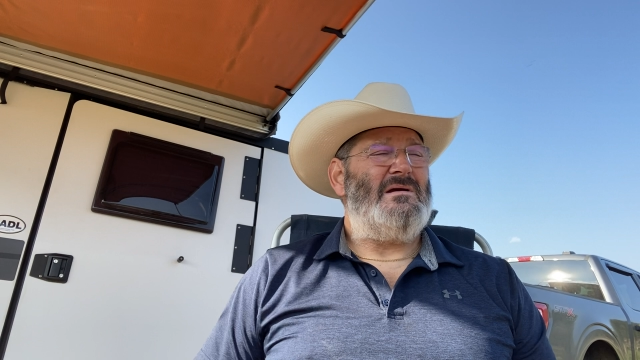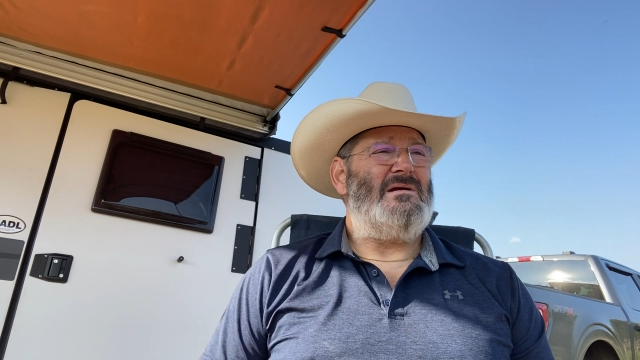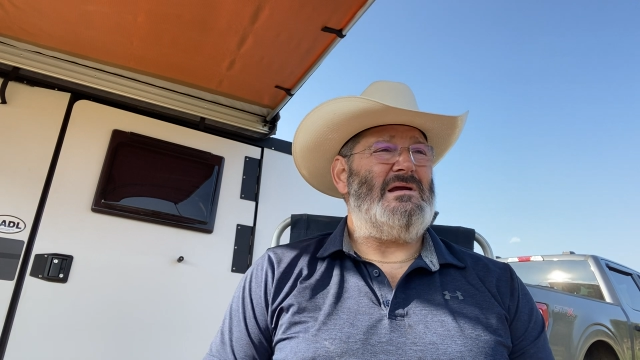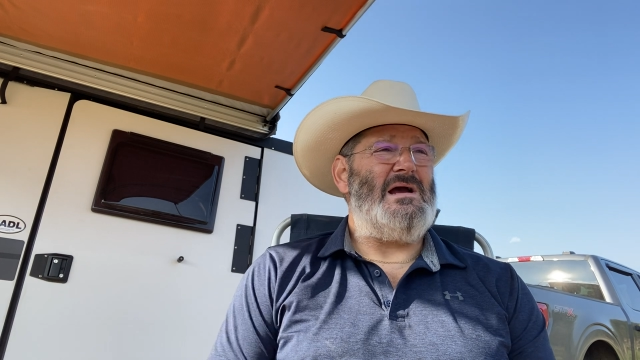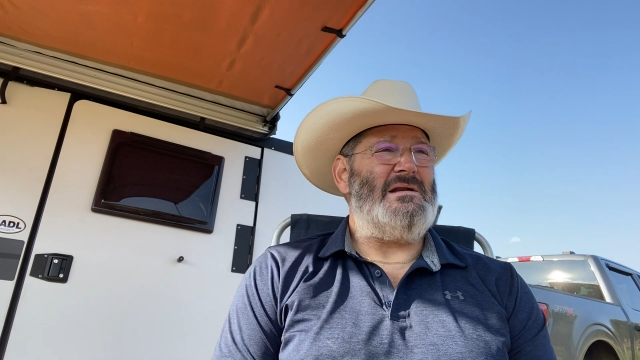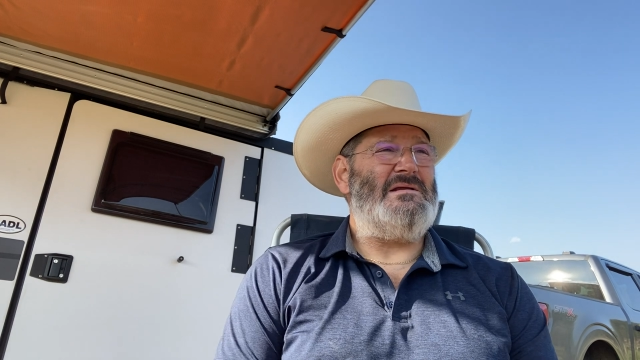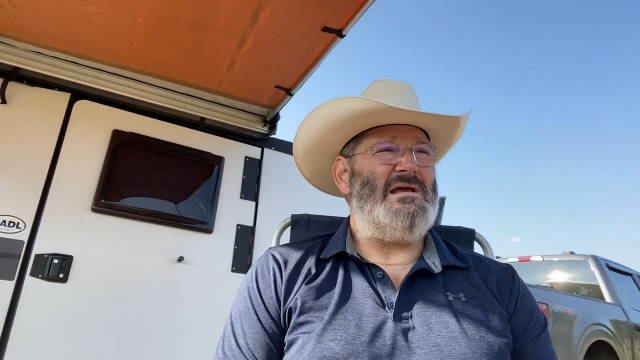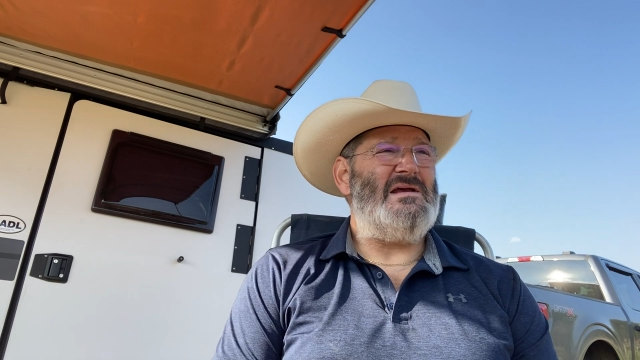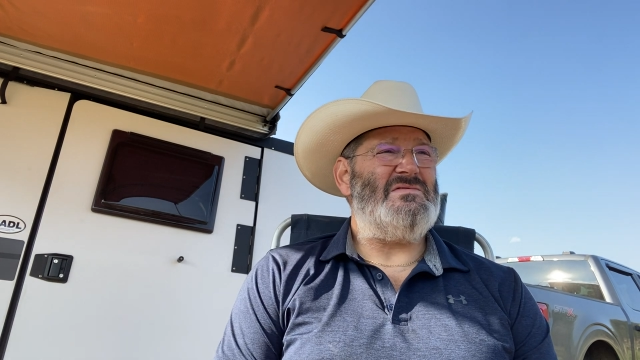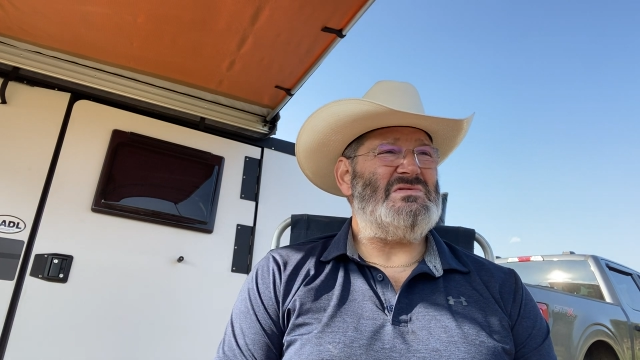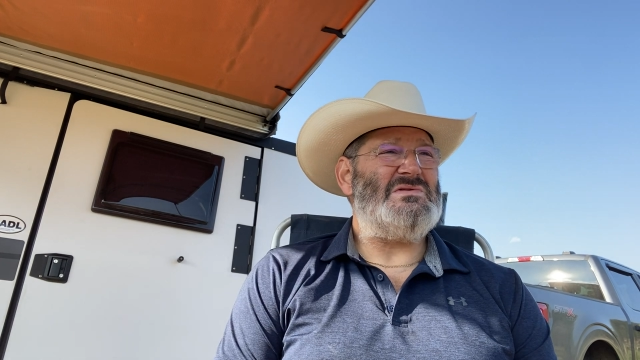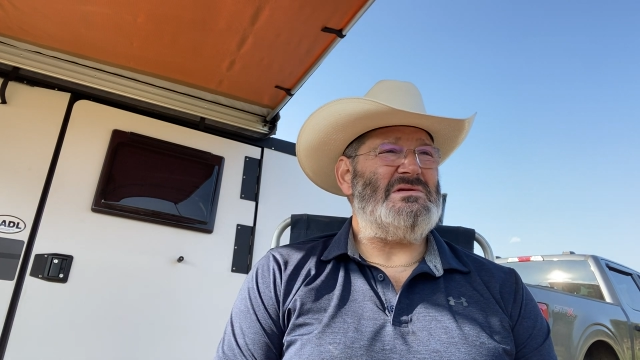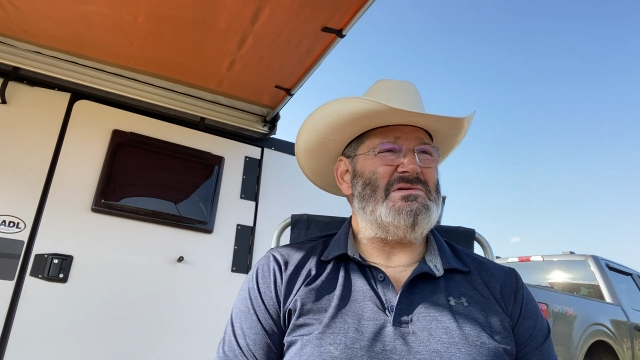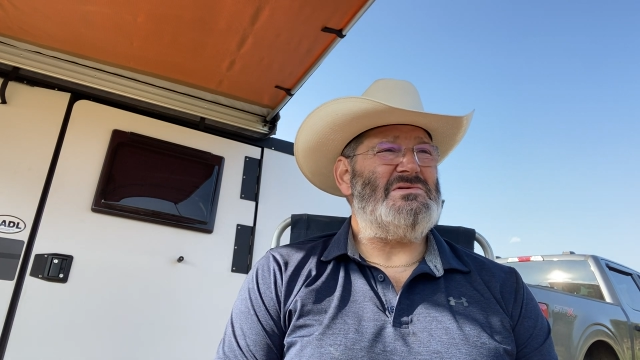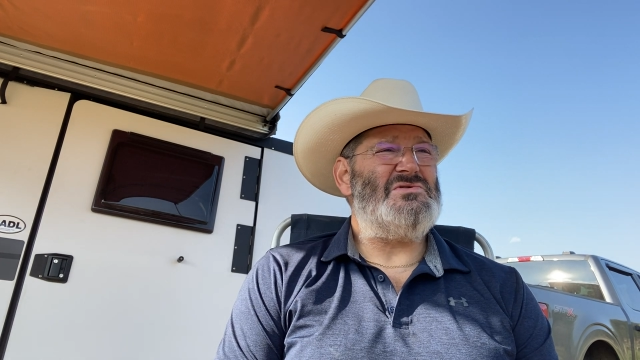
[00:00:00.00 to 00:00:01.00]
God gave
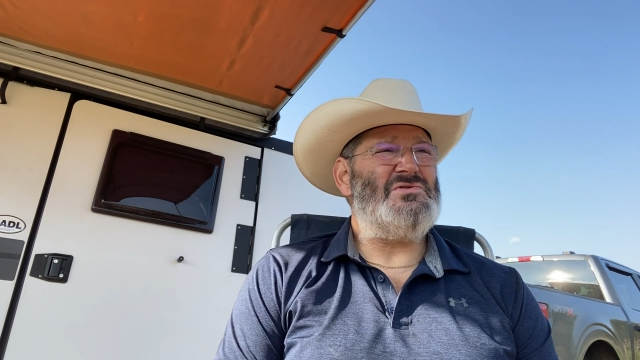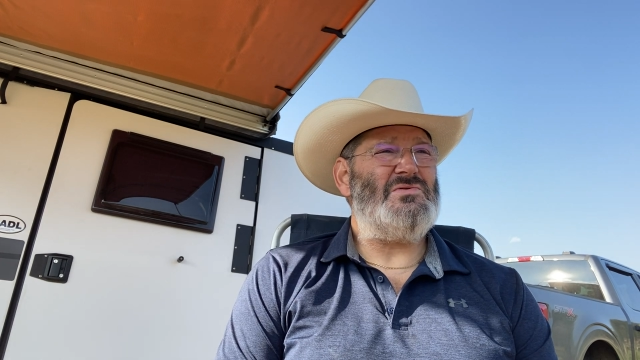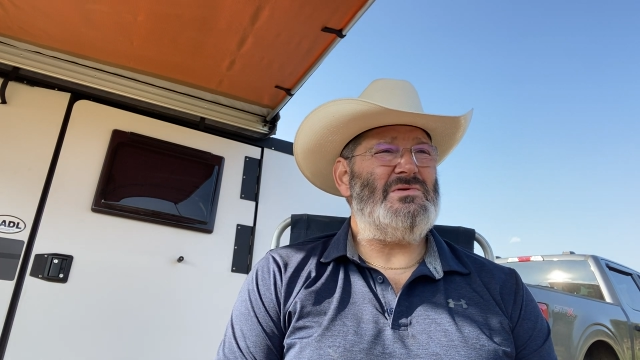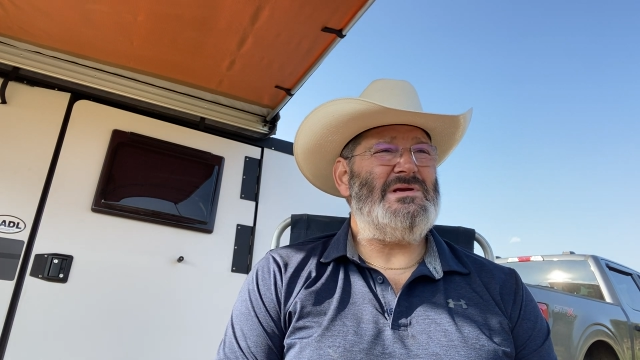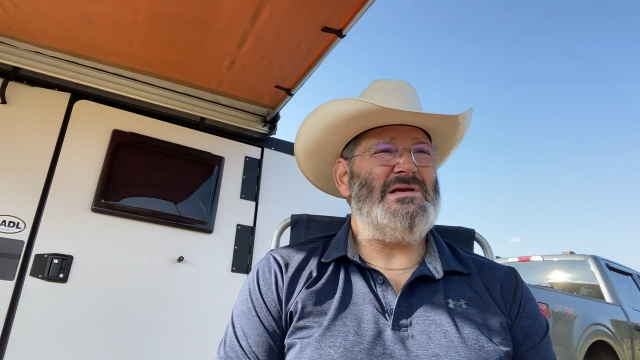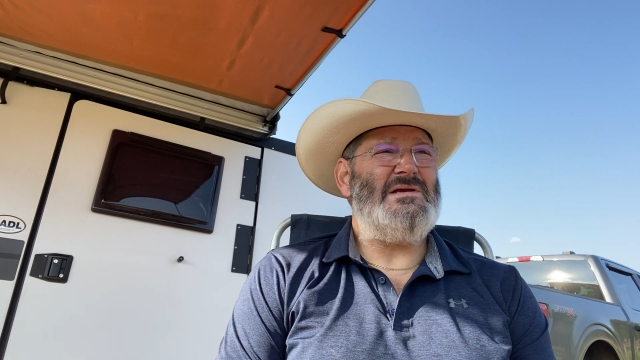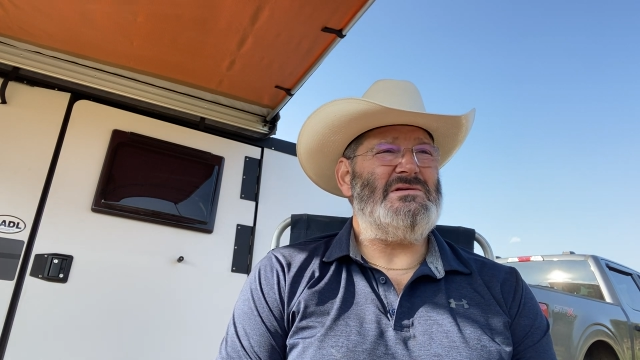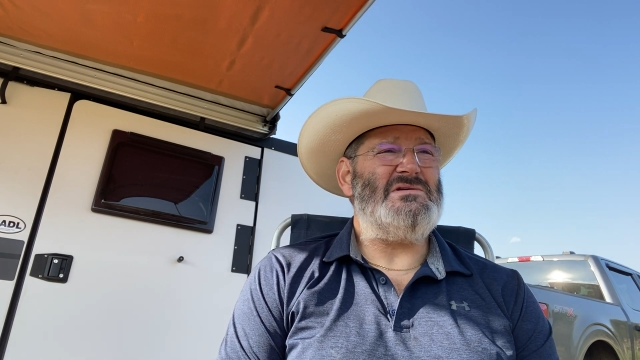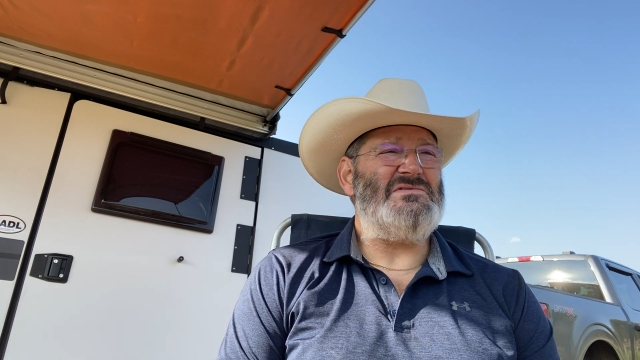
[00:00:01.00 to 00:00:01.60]
us these trees,